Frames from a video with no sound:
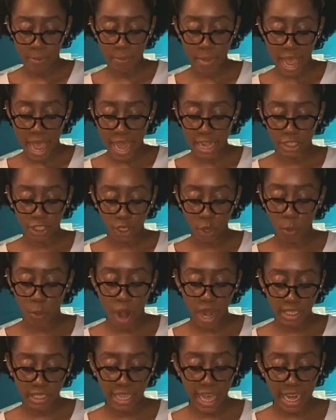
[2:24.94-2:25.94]
And so once
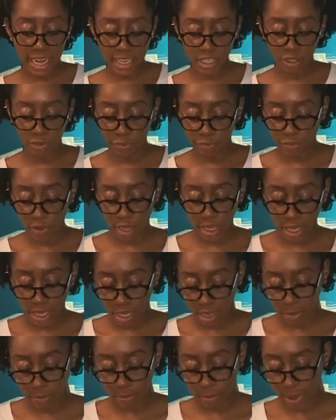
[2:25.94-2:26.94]
that is fully
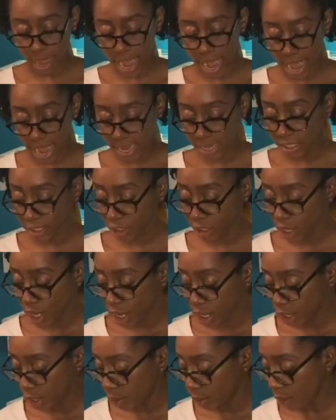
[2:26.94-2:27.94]
combined,
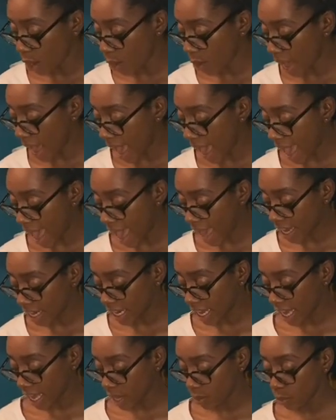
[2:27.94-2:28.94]
you go ahead
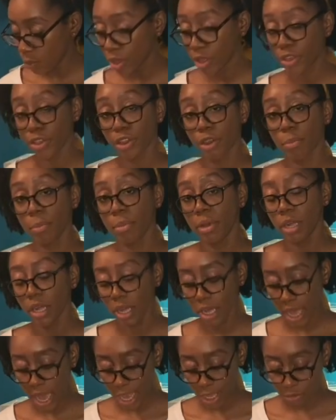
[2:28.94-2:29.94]
in with your milk
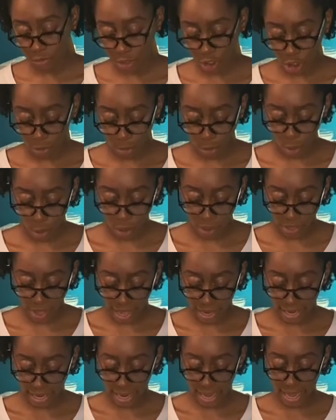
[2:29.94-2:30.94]
and you just pour that
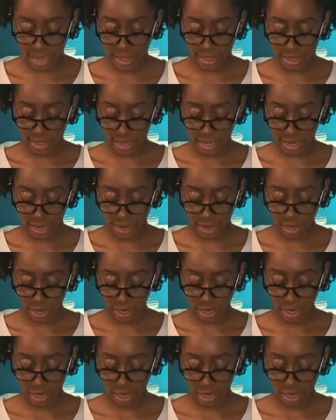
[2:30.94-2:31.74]
in there.